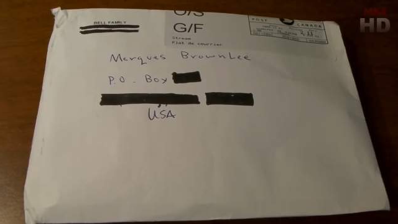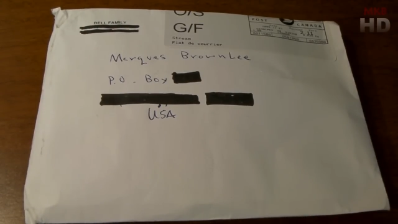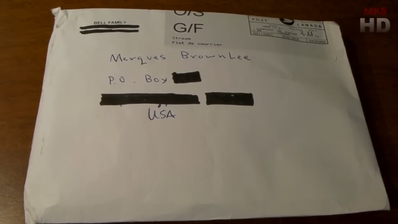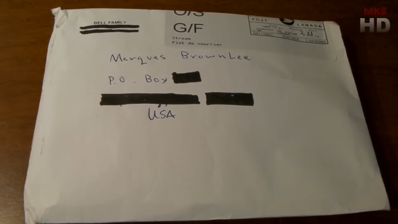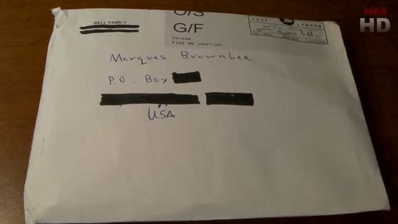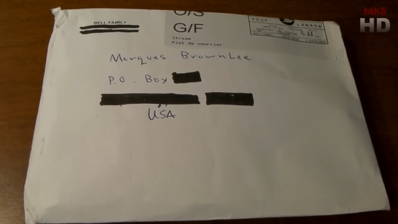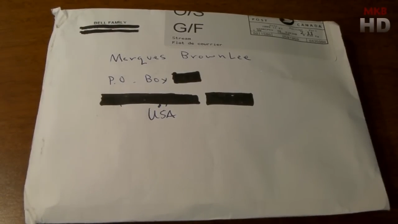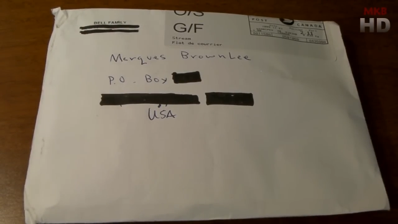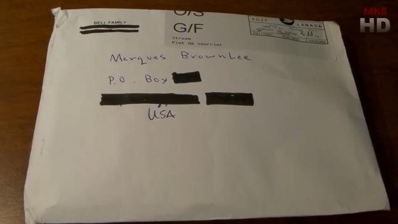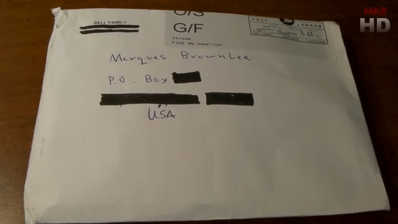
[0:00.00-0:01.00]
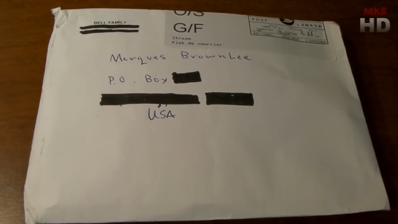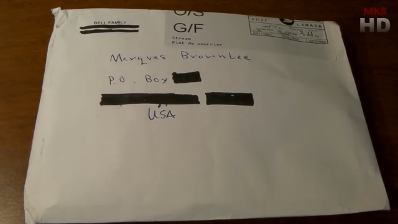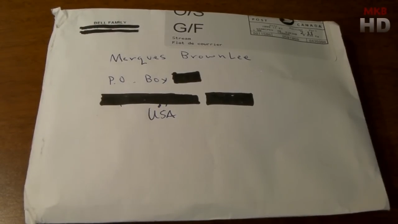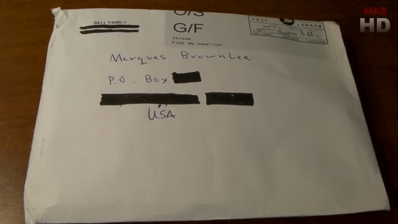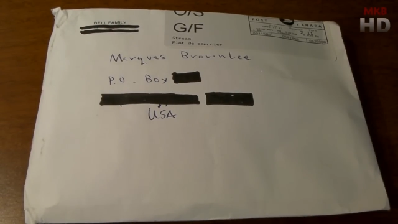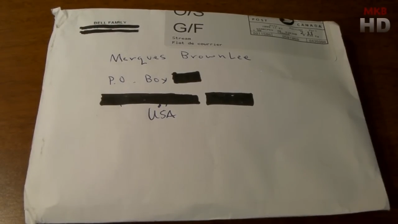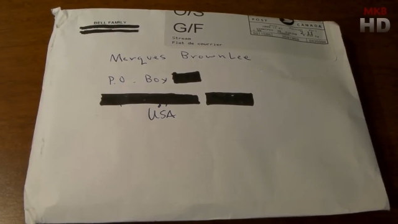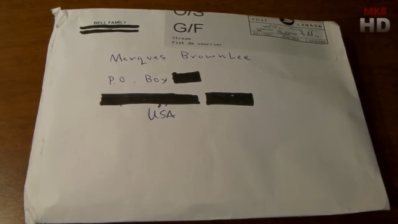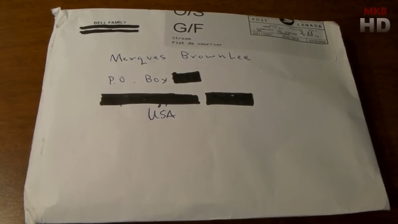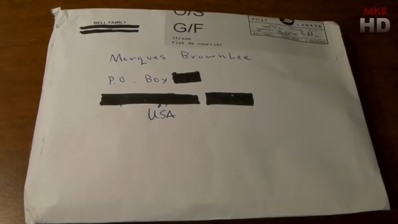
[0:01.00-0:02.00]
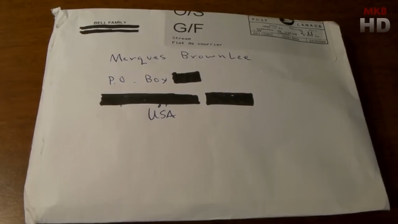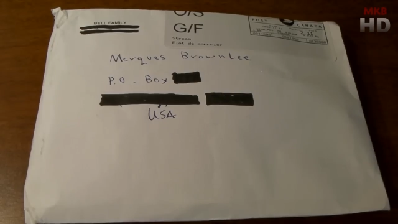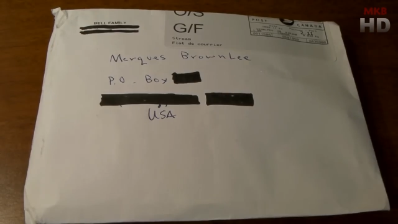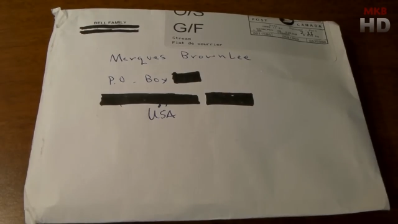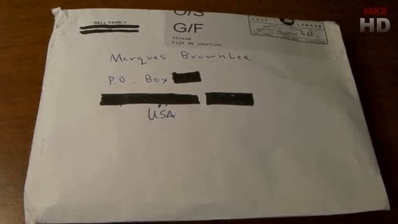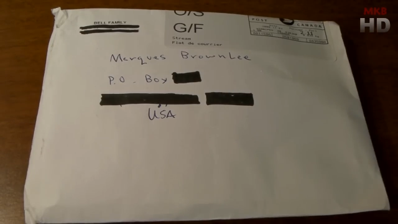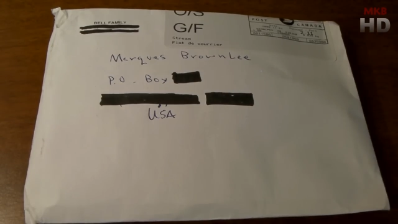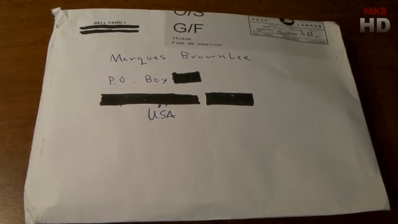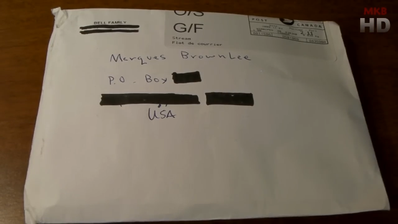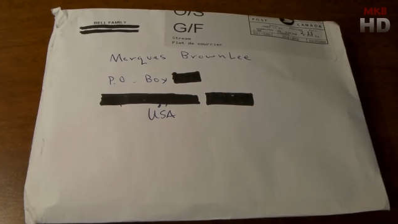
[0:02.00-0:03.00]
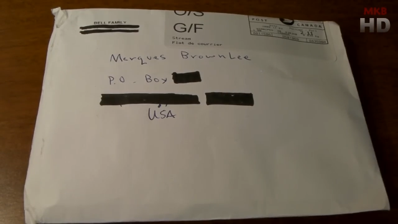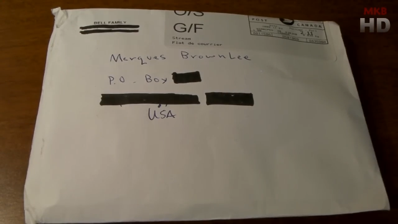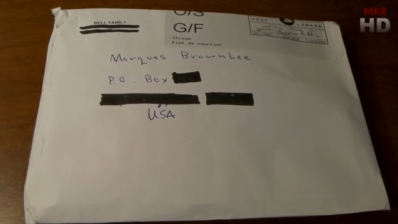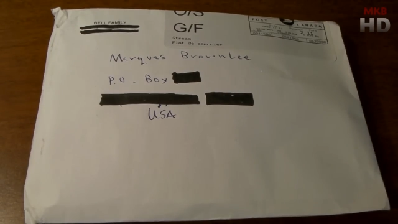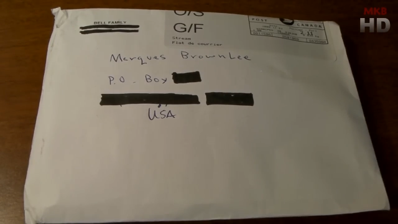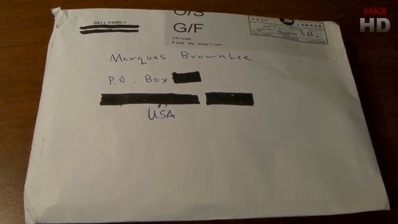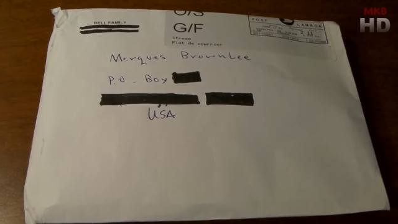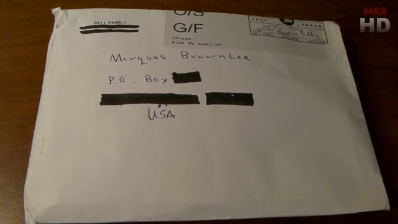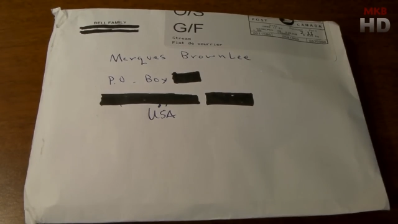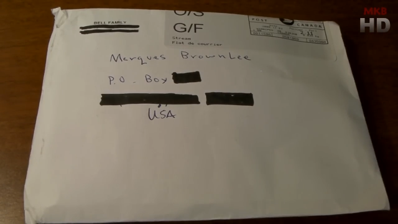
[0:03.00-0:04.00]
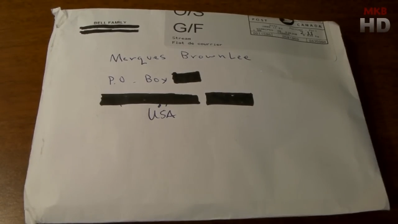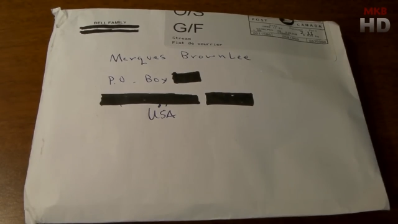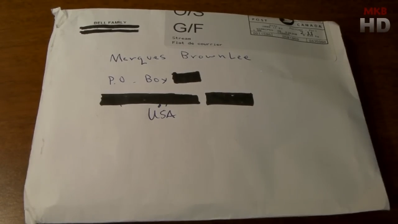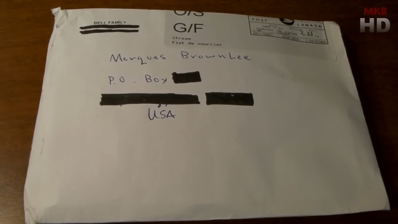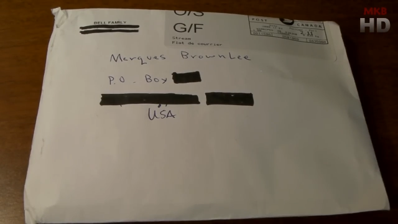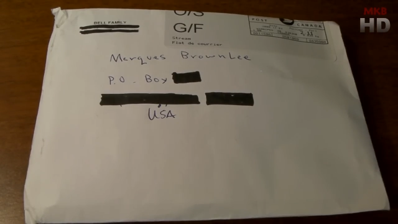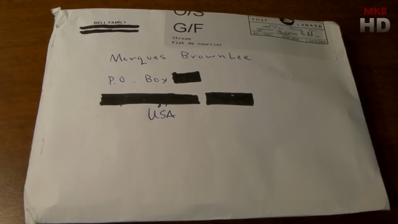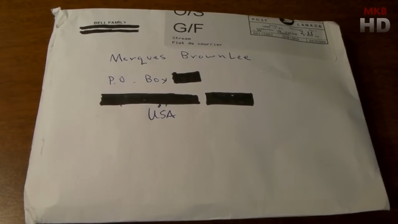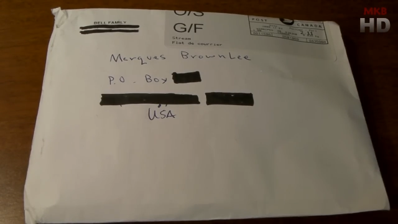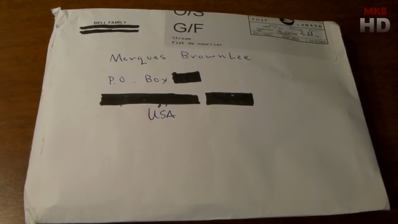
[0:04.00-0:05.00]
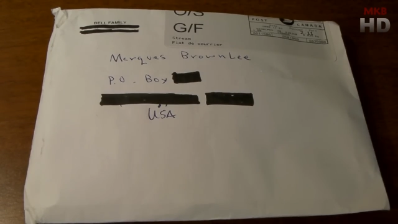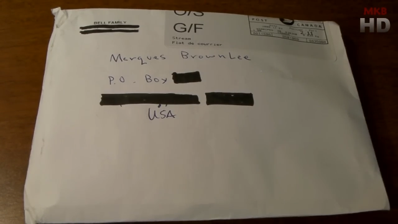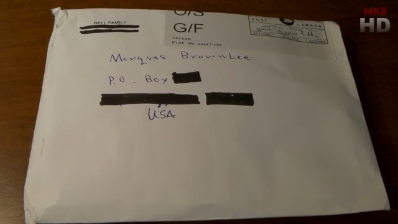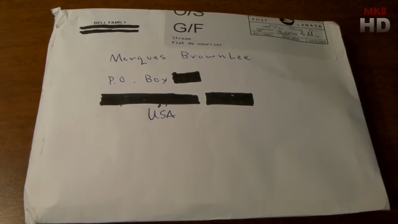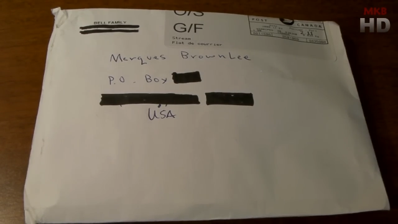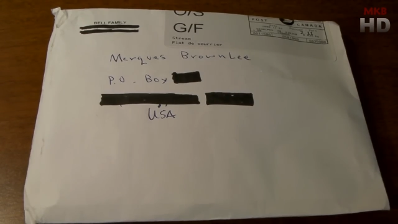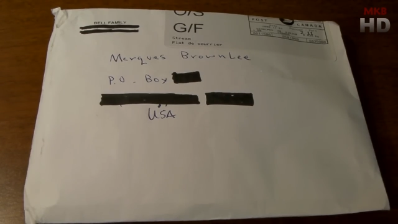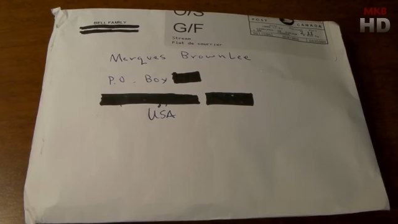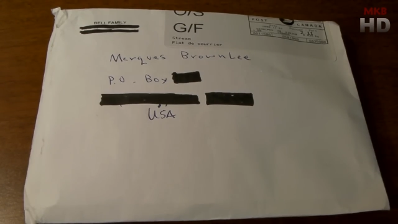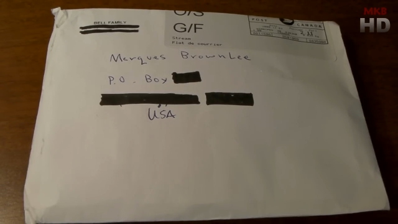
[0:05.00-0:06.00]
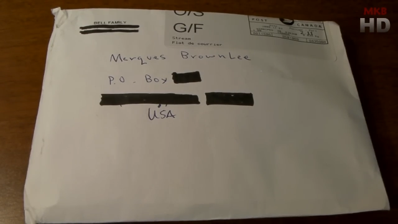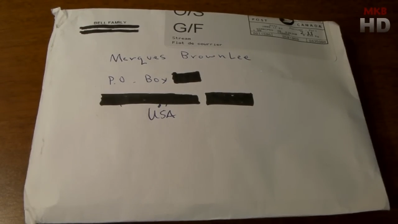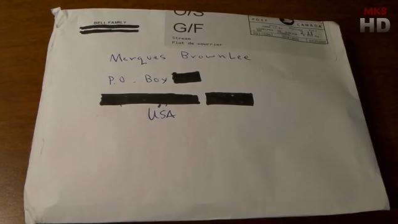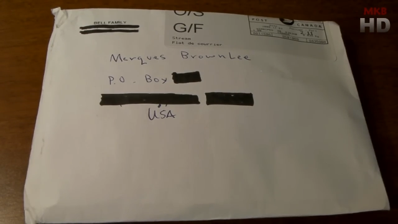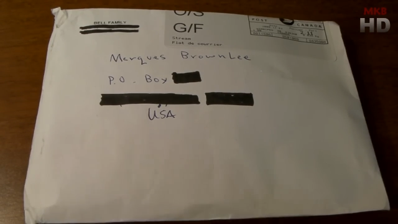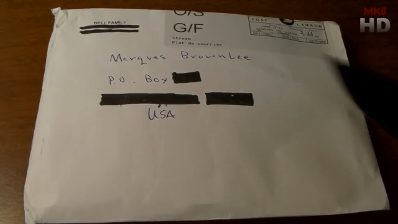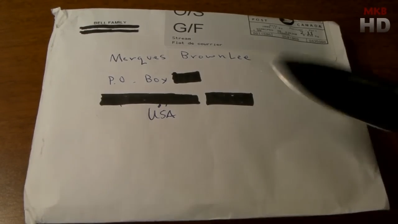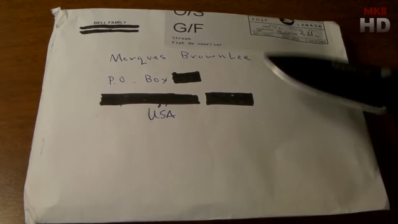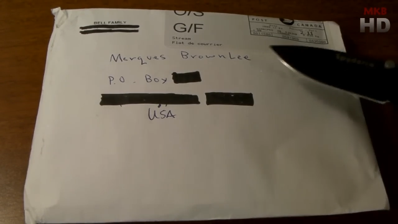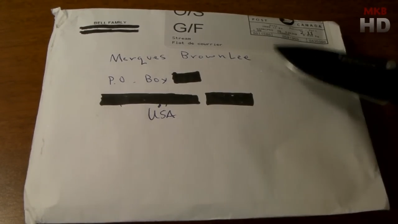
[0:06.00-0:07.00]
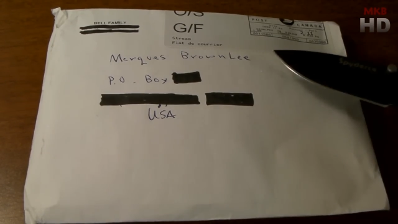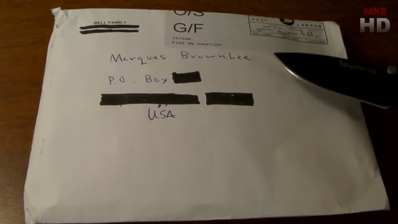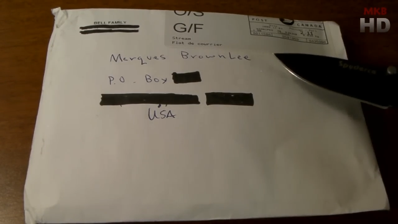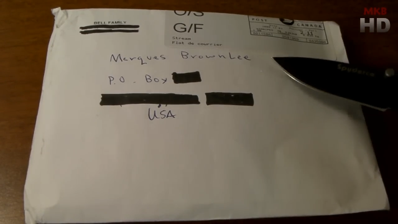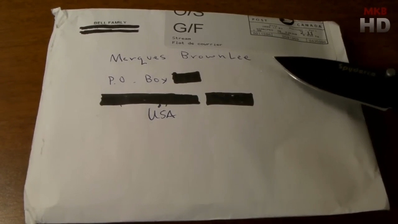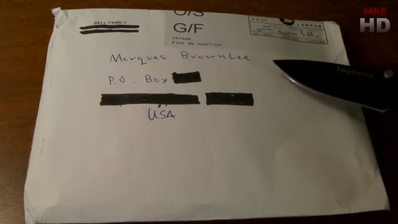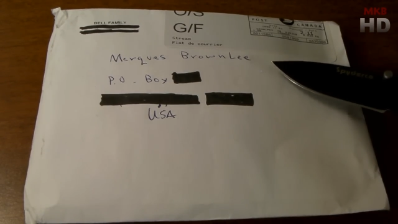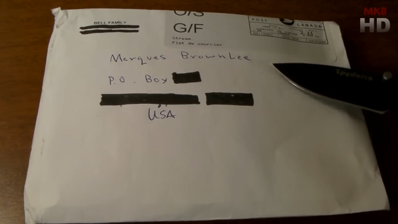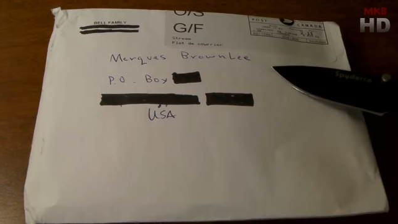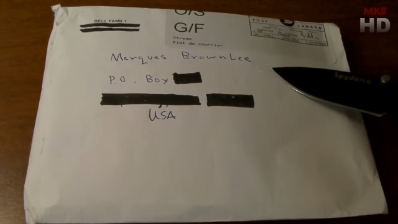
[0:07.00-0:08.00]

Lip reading: [unreadable: no face in view]